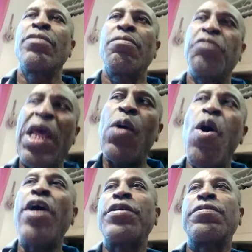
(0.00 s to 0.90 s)
But I
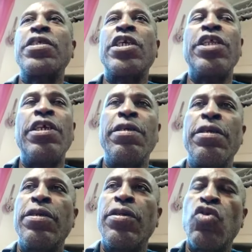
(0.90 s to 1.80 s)
want this
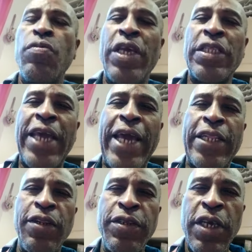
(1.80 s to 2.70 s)
CD to be
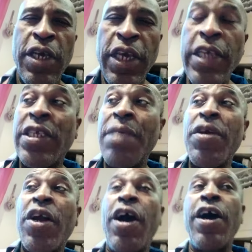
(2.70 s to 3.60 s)
entitled, Is It
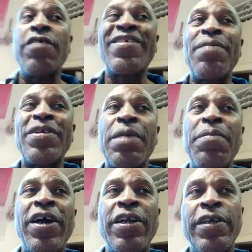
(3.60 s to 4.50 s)
Because I'm Not a
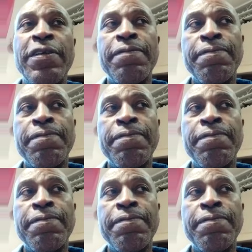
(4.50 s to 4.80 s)
Marley?